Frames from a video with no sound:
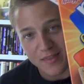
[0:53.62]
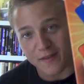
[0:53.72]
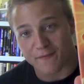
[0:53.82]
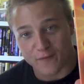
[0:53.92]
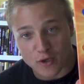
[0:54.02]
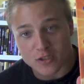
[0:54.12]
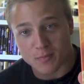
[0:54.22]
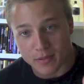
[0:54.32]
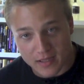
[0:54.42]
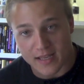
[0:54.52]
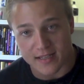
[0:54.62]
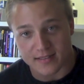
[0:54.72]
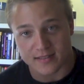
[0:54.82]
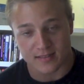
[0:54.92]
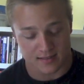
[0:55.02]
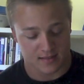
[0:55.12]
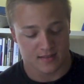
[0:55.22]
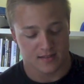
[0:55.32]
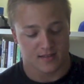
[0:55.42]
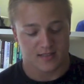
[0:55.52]
the first place
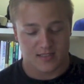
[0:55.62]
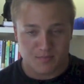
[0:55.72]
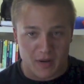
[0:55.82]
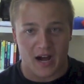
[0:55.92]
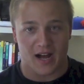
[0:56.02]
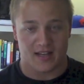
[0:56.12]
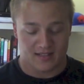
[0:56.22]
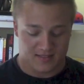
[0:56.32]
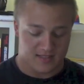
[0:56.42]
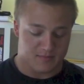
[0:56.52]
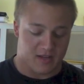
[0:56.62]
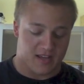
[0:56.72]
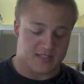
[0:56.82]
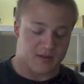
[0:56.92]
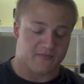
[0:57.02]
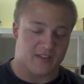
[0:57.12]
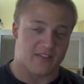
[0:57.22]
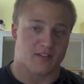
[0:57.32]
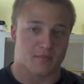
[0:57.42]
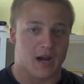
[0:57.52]
spot in my as my
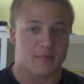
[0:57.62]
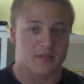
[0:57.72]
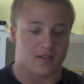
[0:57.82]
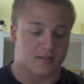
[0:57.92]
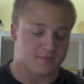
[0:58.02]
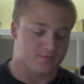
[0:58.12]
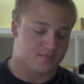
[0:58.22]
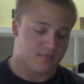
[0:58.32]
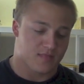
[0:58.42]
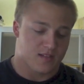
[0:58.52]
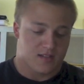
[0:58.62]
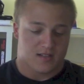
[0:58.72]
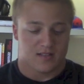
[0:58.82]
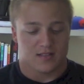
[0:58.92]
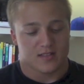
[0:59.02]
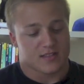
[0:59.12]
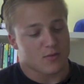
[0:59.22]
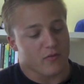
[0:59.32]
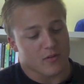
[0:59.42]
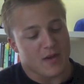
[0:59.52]
favorite Pop-Tart? Let's
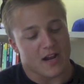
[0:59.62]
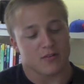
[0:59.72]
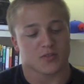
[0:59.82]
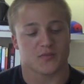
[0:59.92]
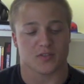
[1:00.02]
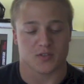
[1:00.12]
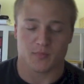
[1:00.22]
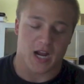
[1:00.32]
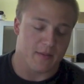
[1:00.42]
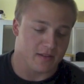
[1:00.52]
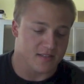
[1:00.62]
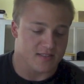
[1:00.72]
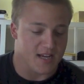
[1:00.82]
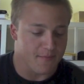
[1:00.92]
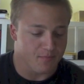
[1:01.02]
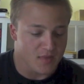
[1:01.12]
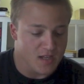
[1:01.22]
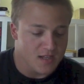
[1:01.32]
go over the macros first. Probably about the same.